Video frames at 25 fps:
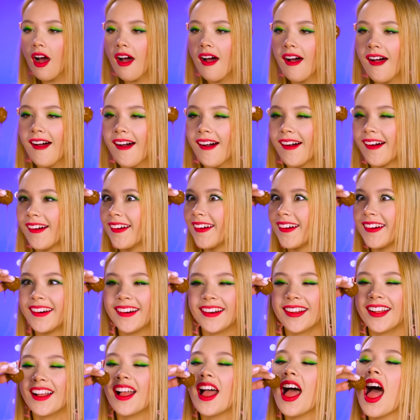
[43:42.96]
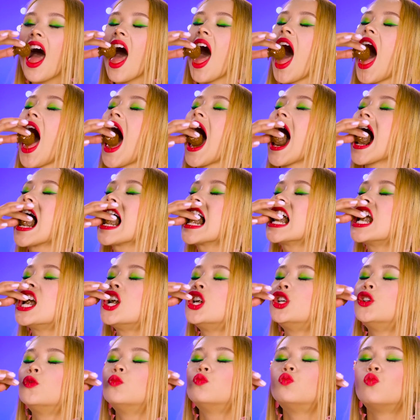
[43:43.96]
Have a bite! Won't
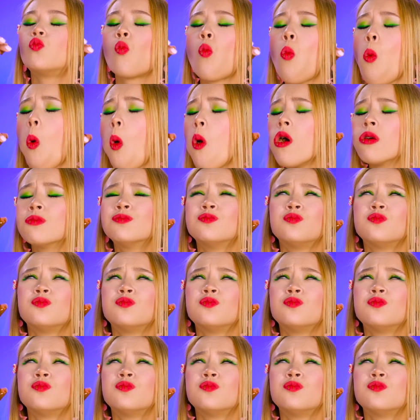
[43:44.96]
hurt nobody.